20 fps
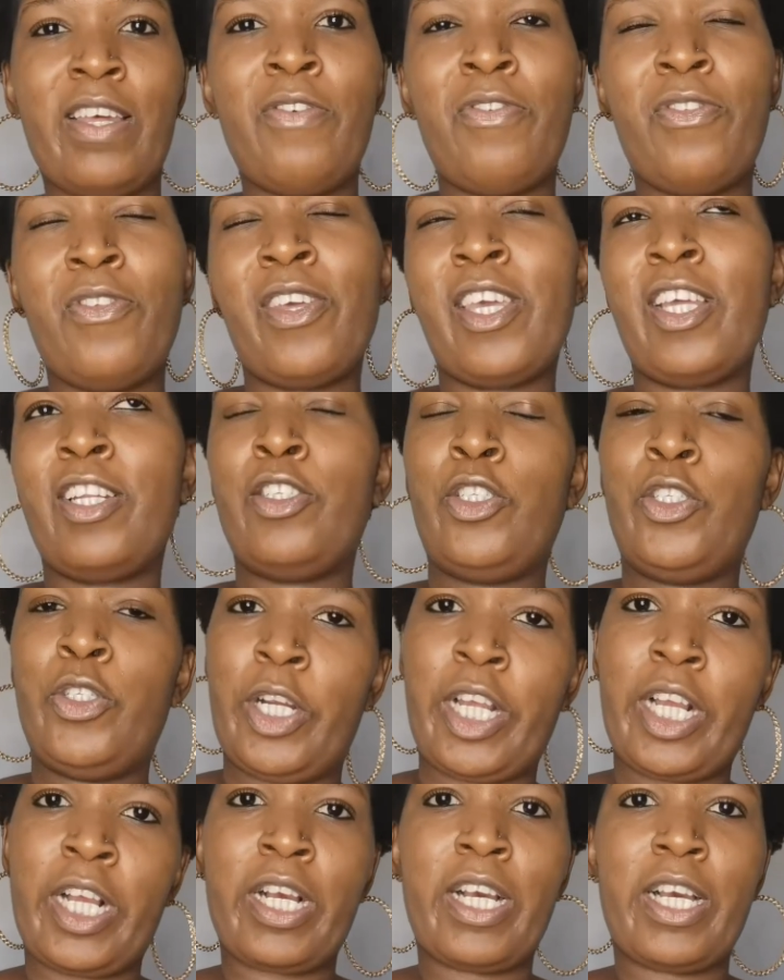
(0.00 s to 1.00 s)
you can
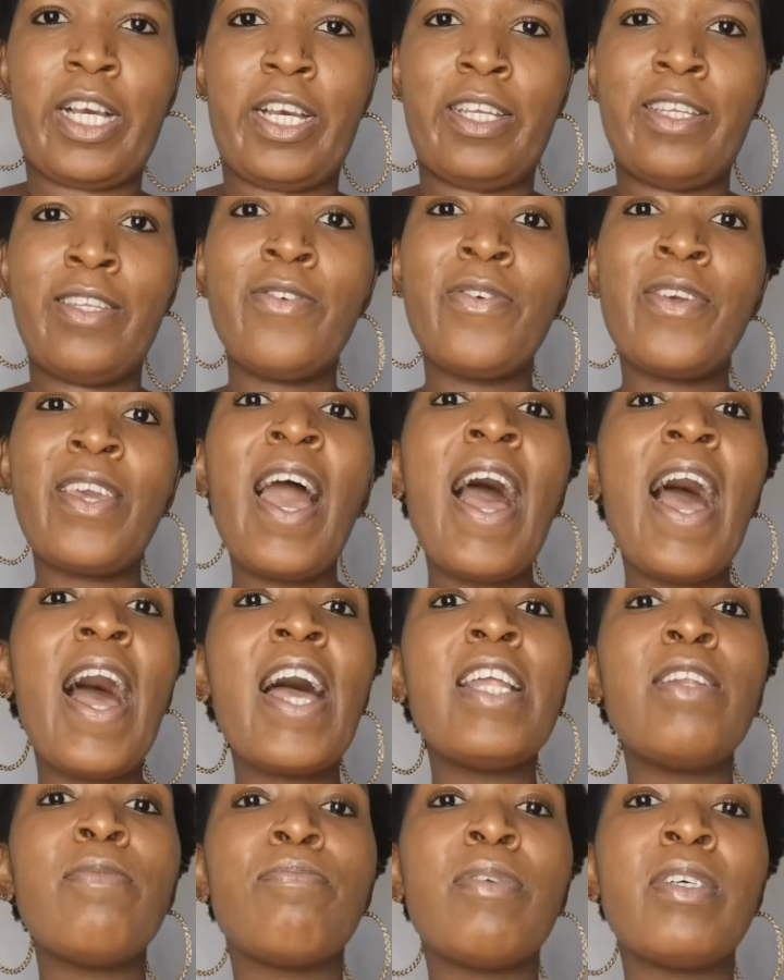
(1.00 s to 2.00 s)
drink, you
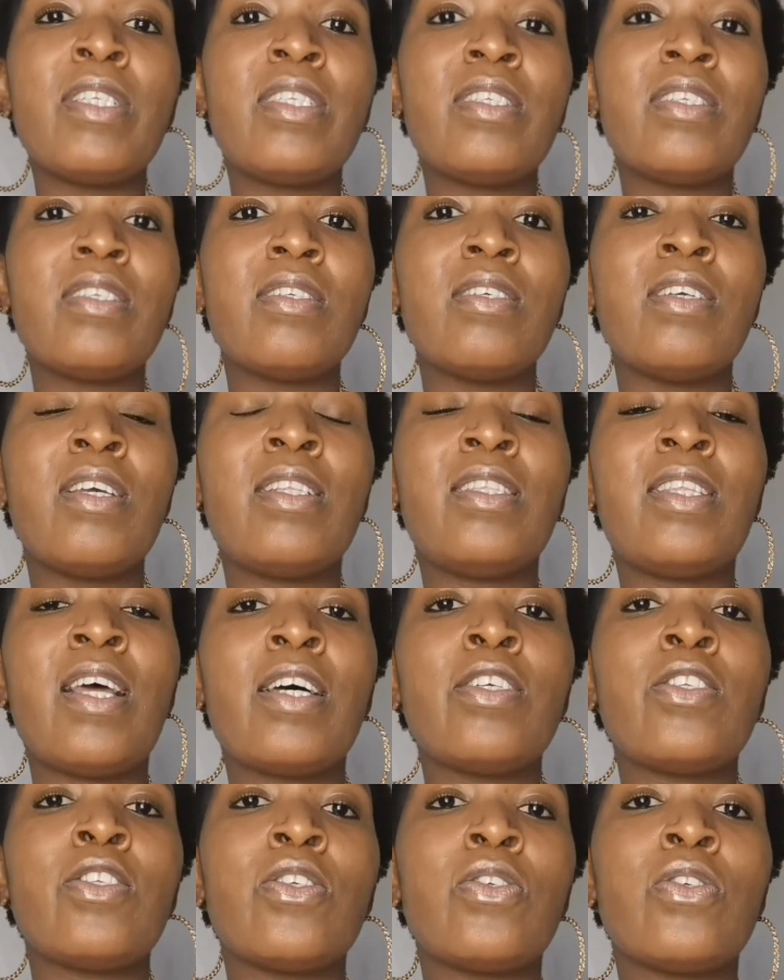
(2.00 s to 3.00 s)
can, but it
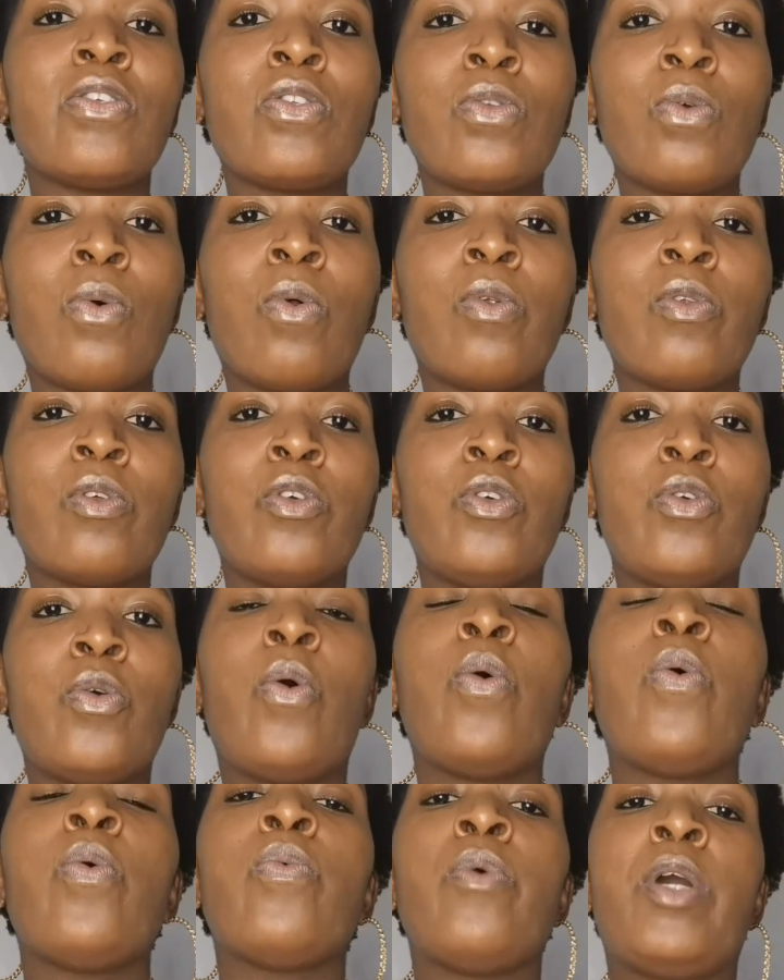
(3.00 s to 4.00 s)
does stall
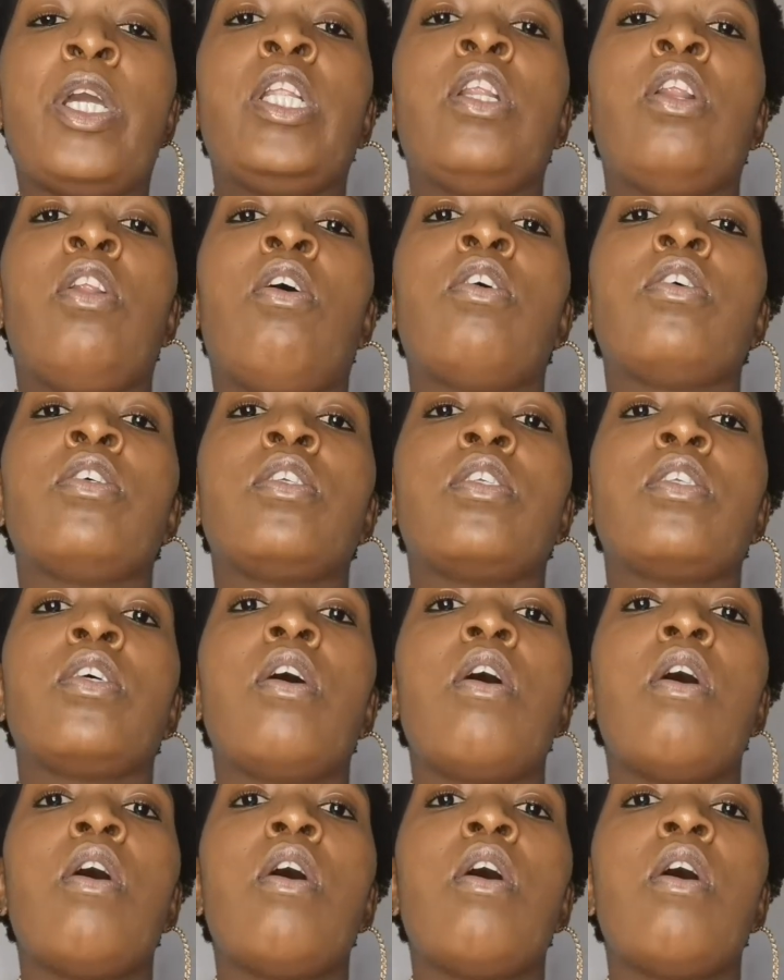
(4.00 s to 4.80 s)
your weight loss.